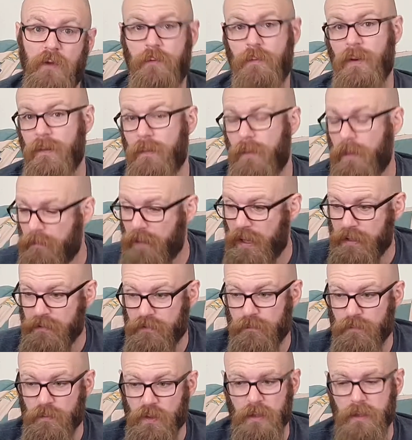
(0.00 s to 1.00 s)
but
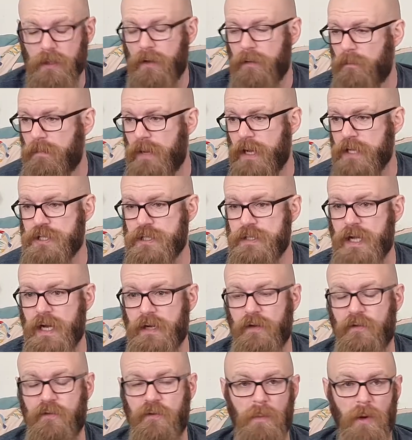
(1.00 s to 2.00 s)
imagine that
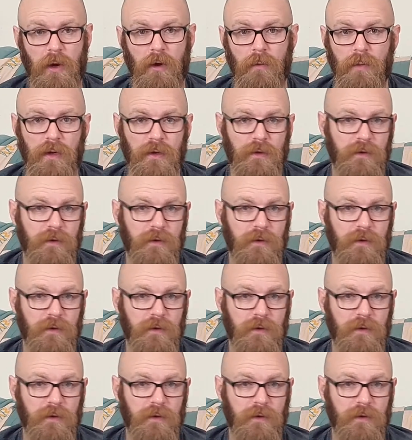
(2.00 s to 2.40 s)
experiment.